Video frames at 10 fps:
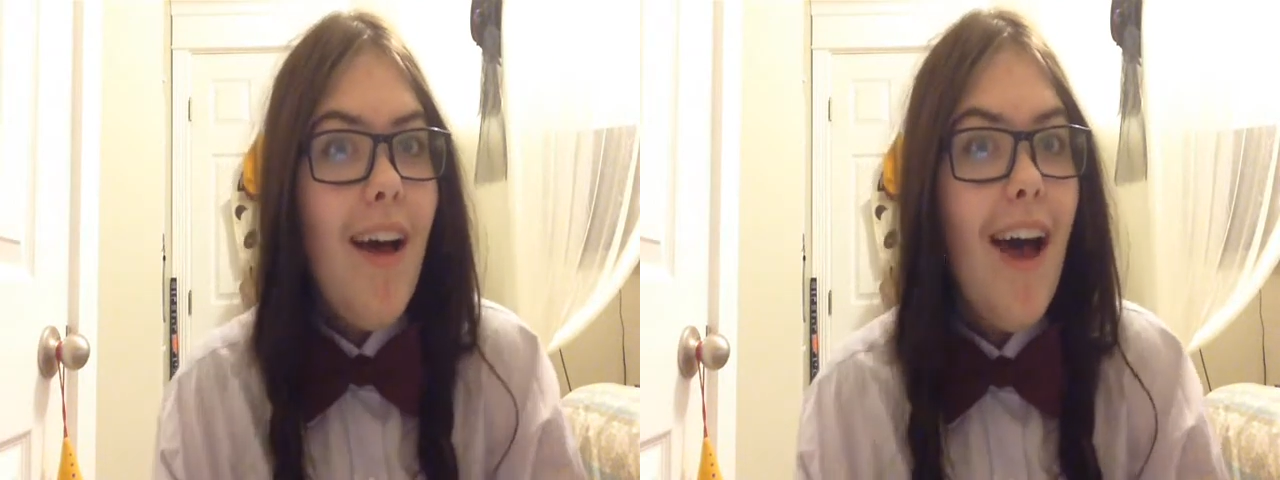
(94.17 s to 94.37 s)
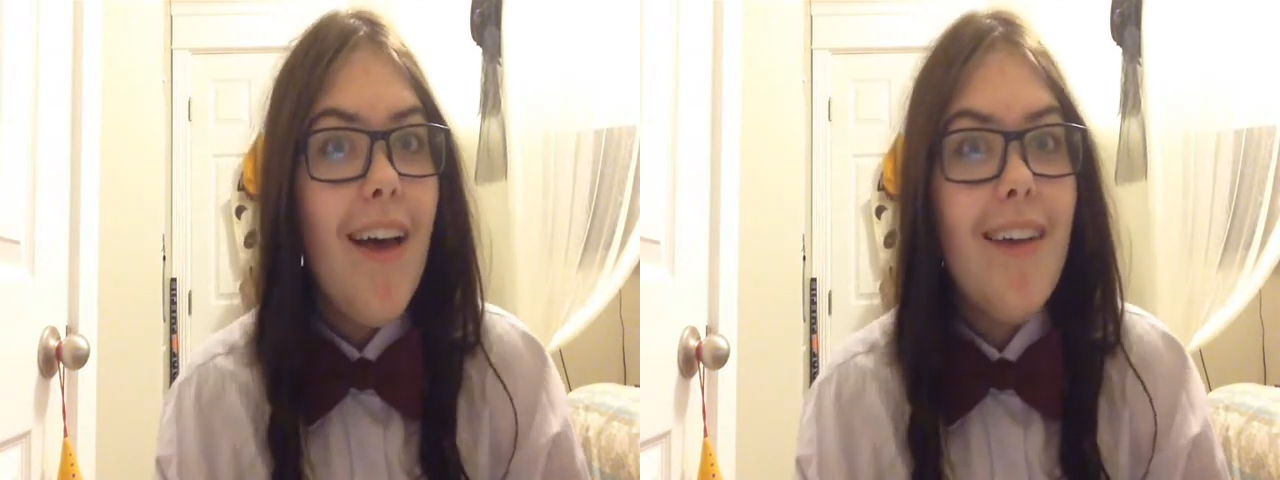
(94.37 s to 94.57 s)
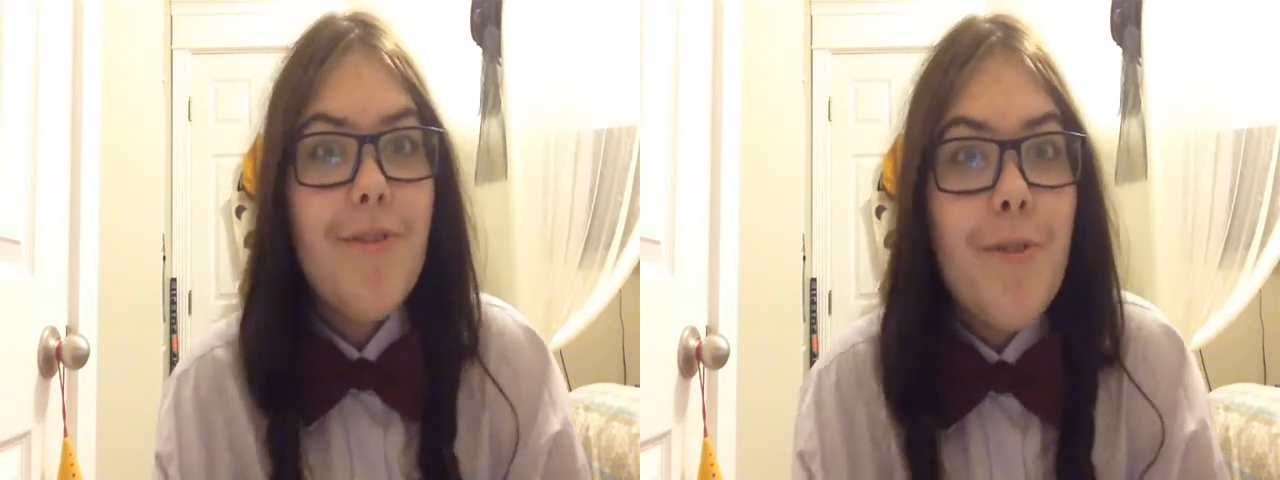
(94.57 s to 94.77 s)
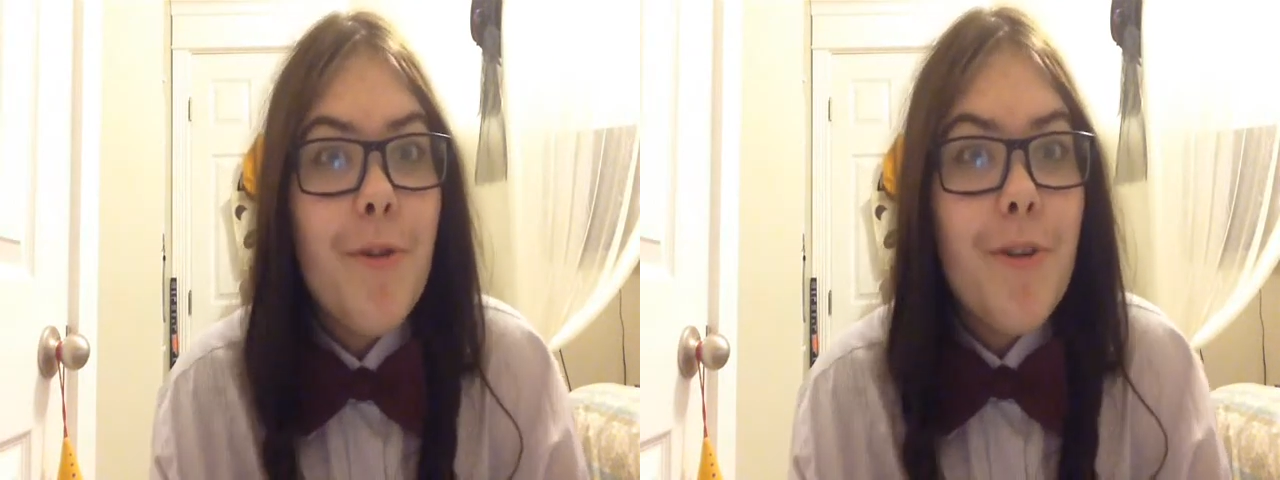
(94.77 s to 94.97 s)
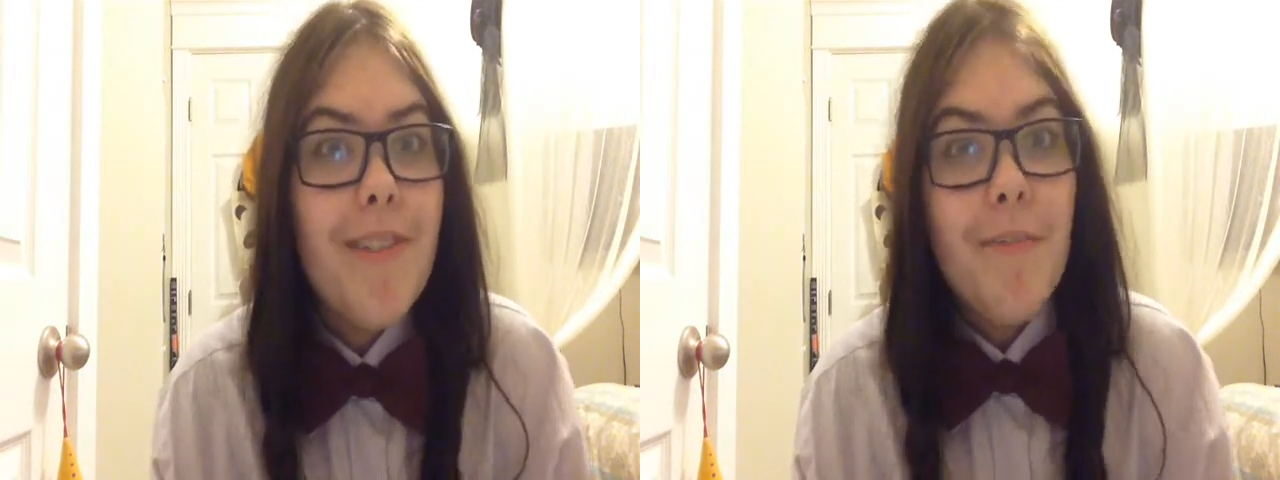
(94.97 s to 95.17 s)
And of
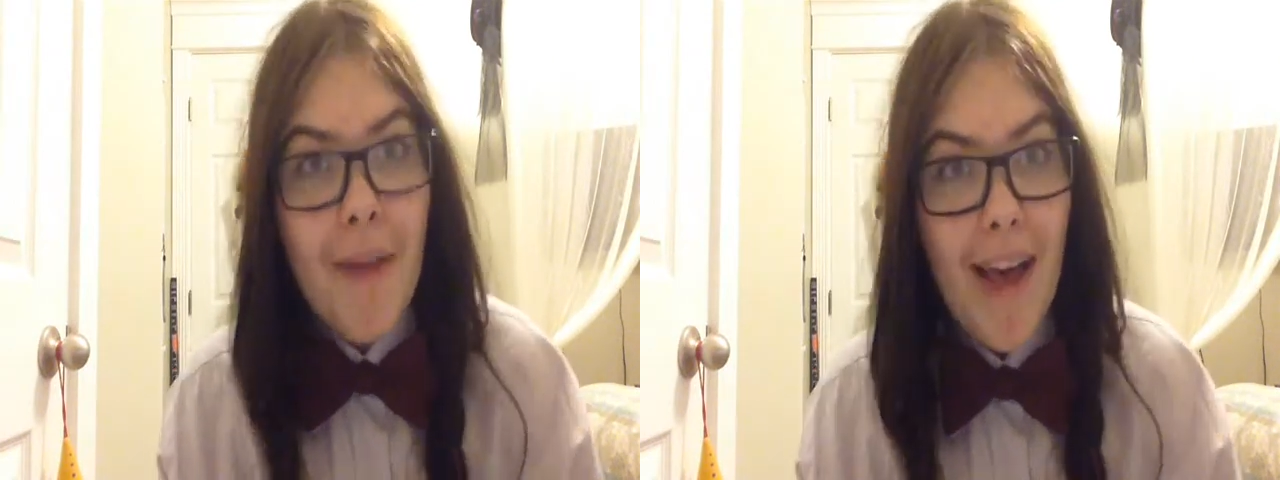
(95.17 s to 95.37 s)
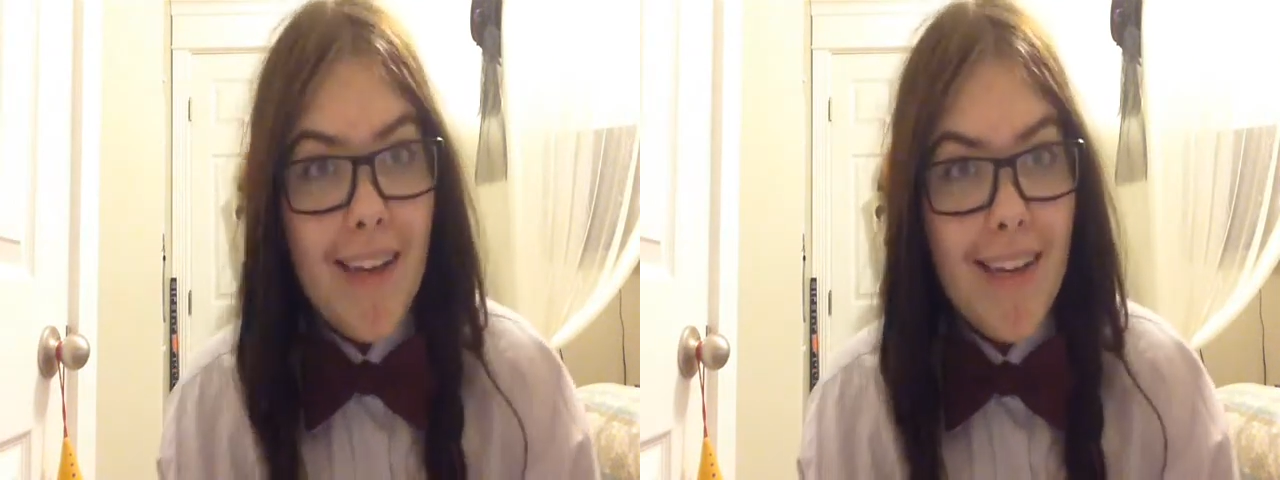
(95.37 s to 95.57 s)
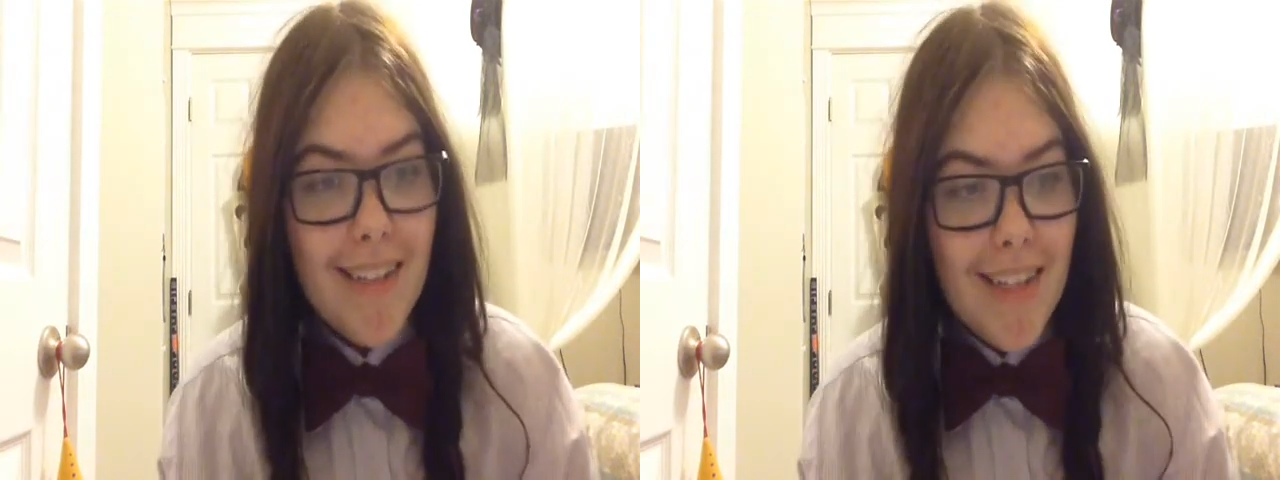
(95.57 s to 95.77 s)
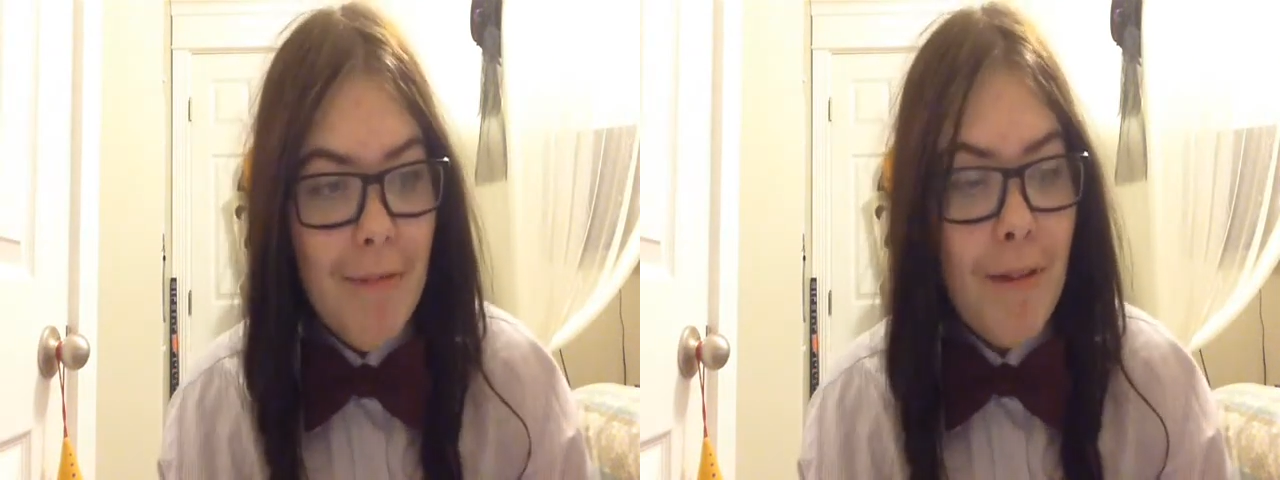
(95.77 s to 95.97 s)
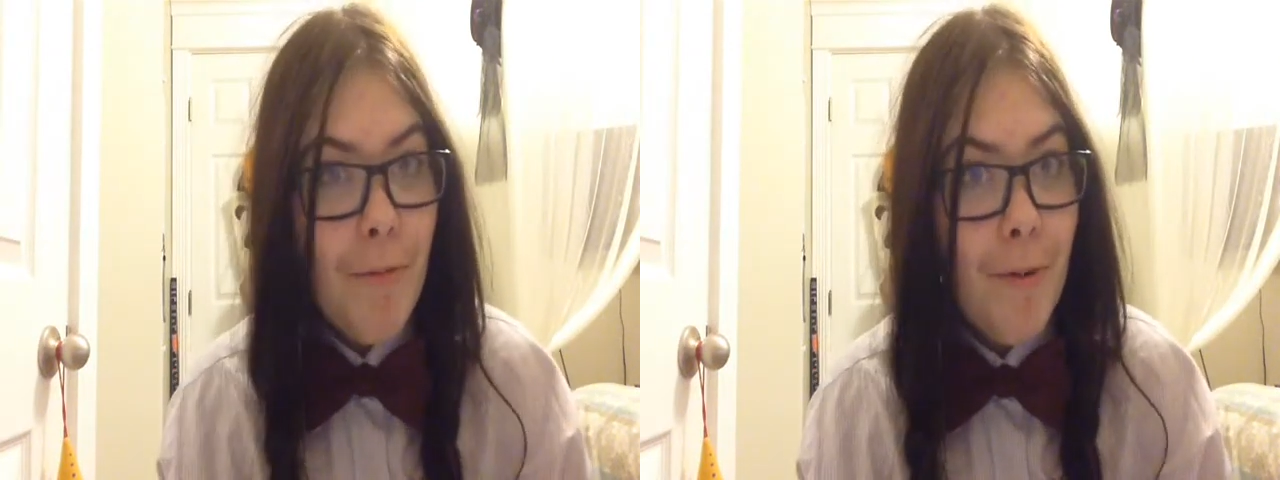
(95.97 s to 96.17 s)
course, Matt and David